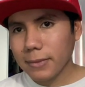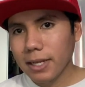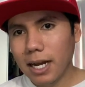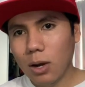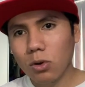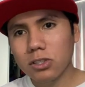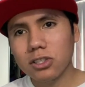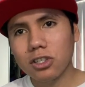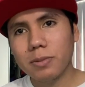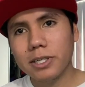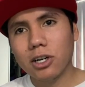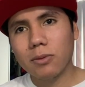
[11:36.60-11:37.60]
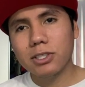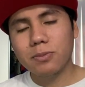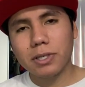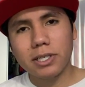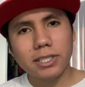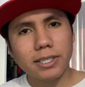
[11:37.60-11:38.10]
I was a little bit nervous
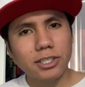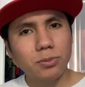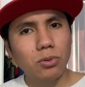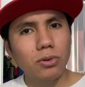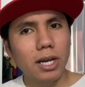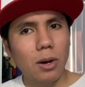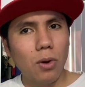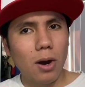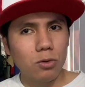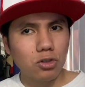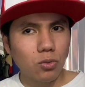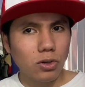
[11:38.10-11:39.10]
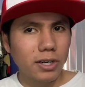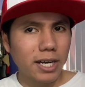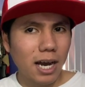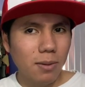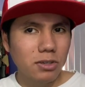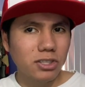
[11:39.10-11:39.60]
because at this point, I was wondering
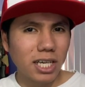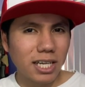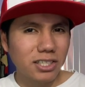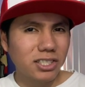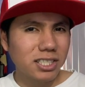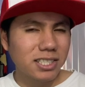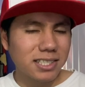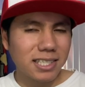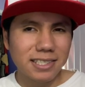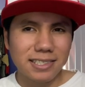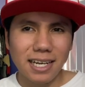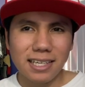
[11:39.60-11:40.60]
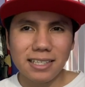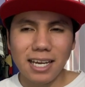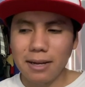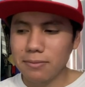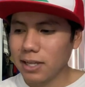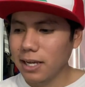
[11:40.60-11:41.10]
how much energy does it exactly
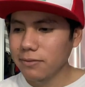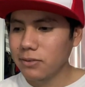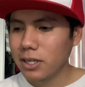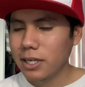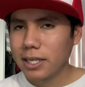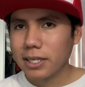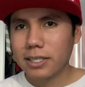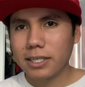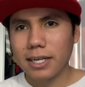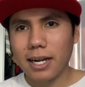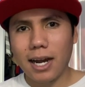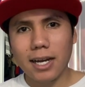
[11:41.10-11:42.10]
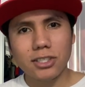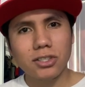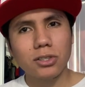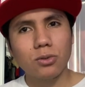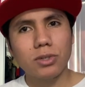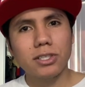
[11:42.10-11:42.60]
have left? Could it
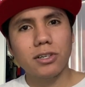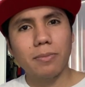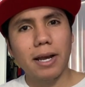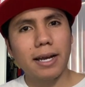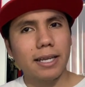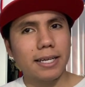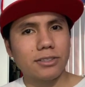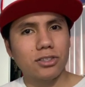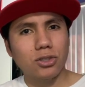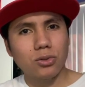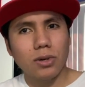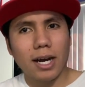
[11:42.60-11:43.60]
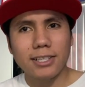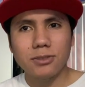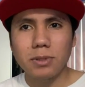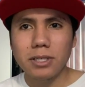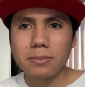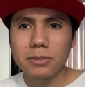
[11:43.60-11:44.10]
actually reach about like 2 Ice
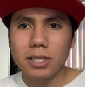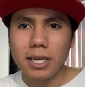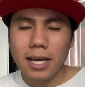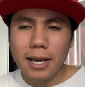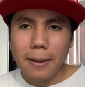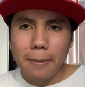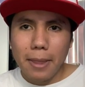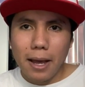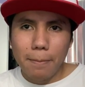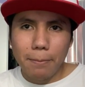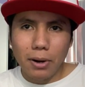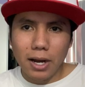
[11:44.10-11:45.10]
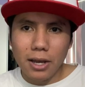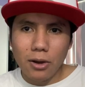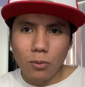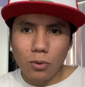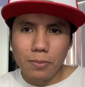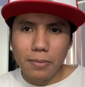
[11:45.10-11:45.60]
Beams? But
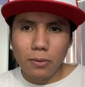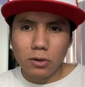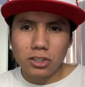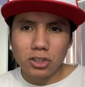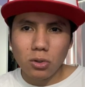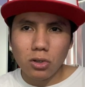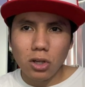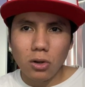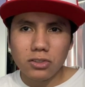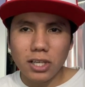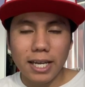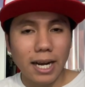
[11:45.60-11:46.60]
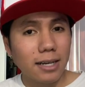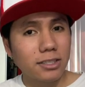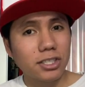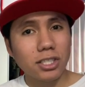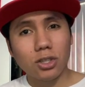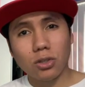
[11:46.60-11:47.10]
we're so close, and I'm
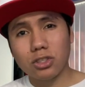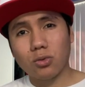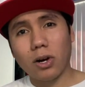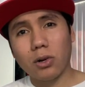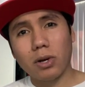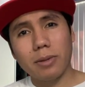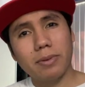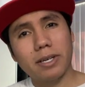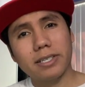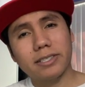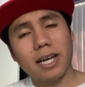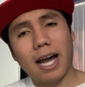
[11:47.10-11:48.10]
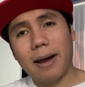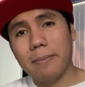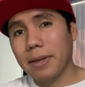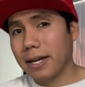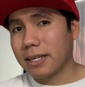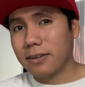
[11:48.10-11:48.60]
just gonna throw this right away because I'm
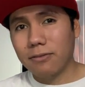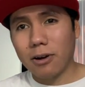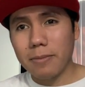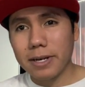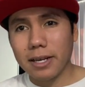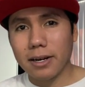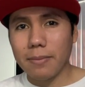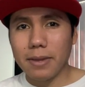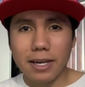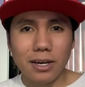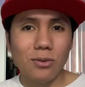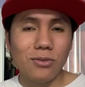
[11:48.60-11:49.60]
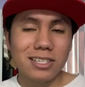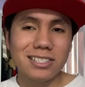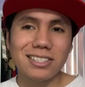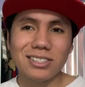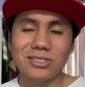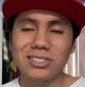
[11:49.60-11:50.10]
not gonna farm it down. I'm not gonna risk
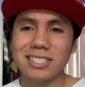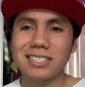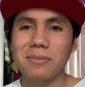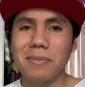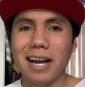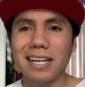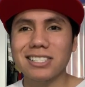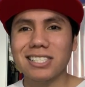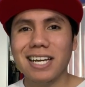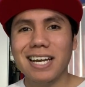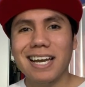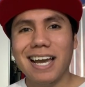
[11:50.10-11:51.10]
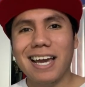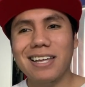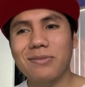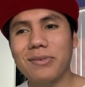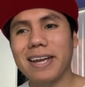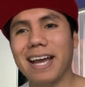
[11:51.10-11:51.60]
losing the match,
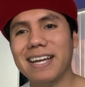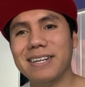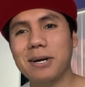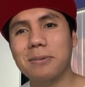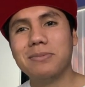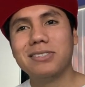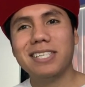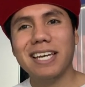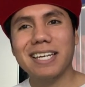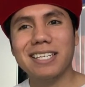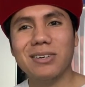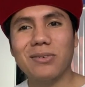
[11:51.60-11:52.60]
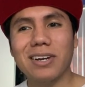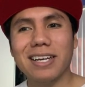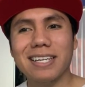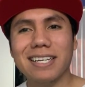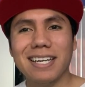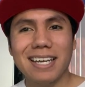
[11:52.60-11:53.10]
and we end up taking the
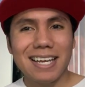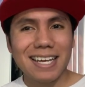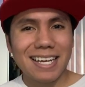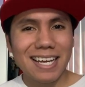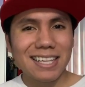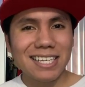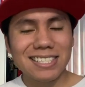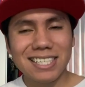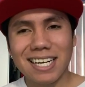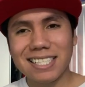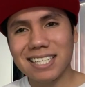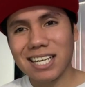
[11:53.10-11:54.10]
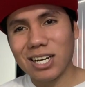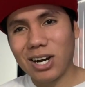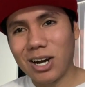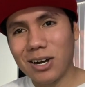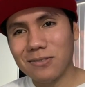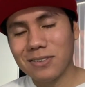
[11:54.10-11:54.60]
win, get that Sky Attack
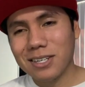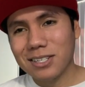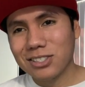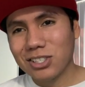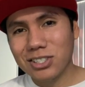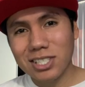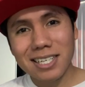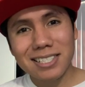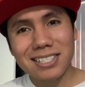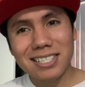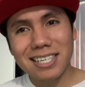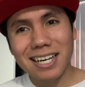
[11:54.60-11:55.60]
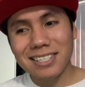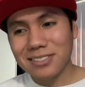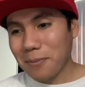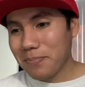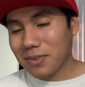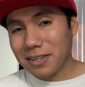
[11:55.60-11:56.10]
off. So as you can see, guys,
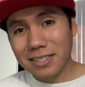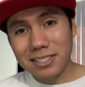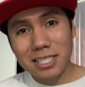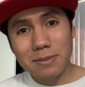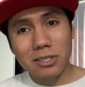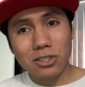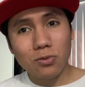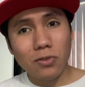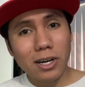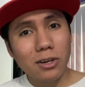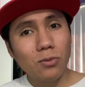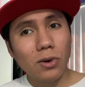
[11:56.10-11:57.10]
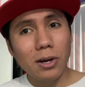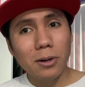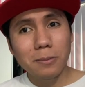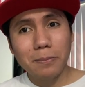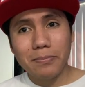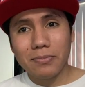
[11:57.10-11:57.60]
this team does very well,